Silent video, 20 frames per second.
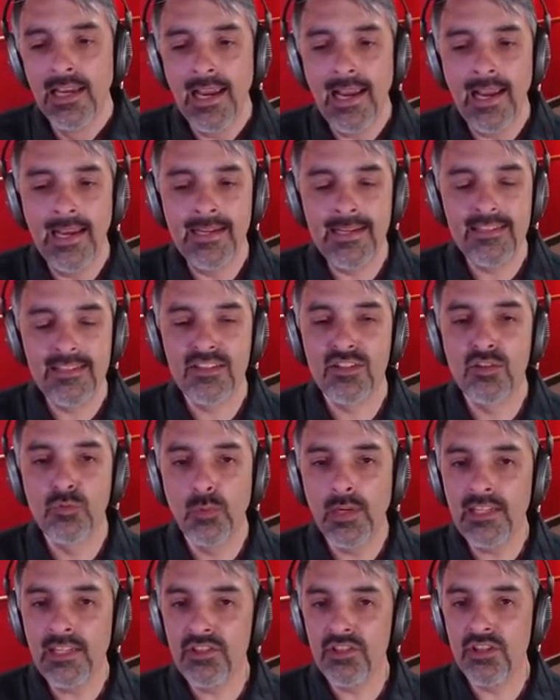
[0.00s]
and he
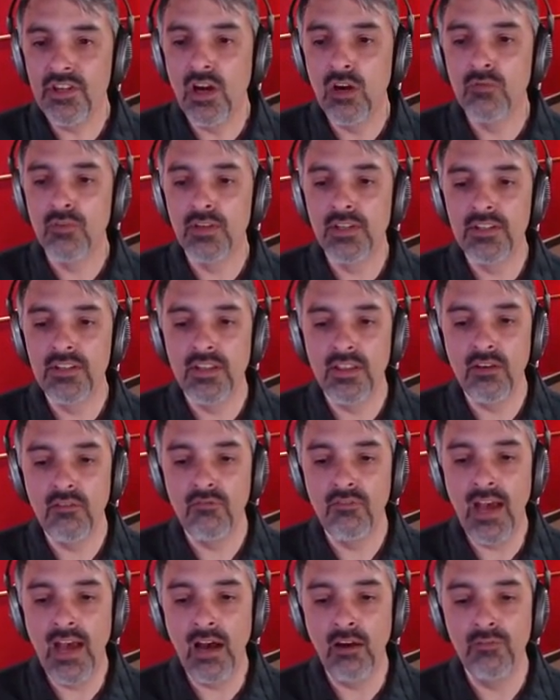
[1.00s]
switched over to the
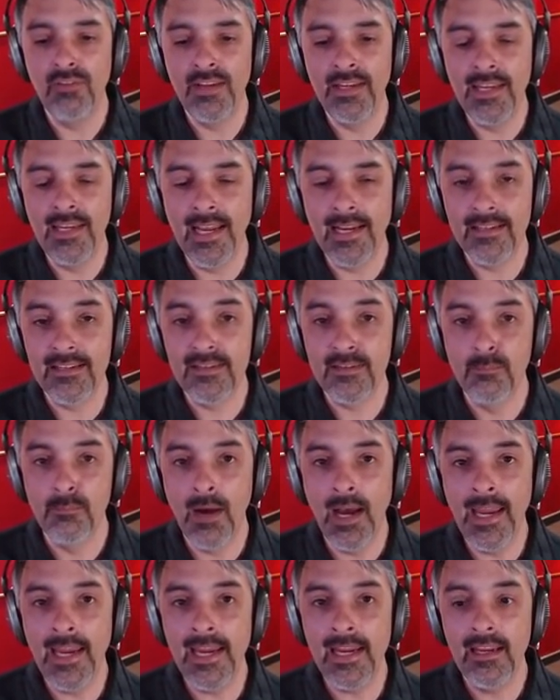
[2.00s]
Valve Index
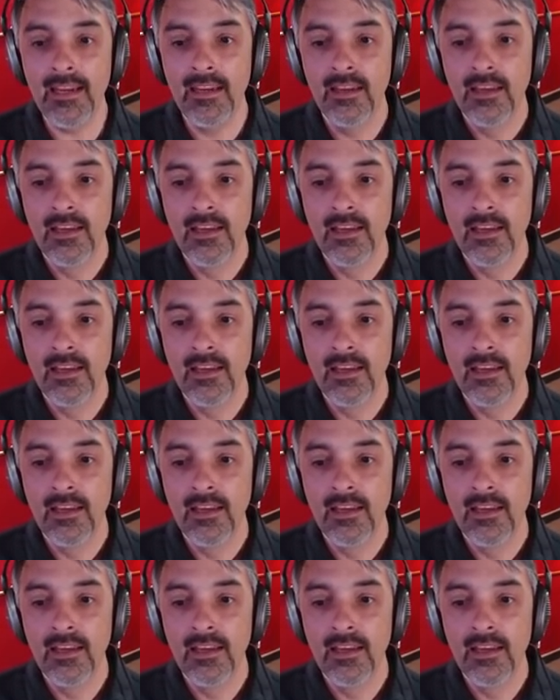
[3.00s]
mic,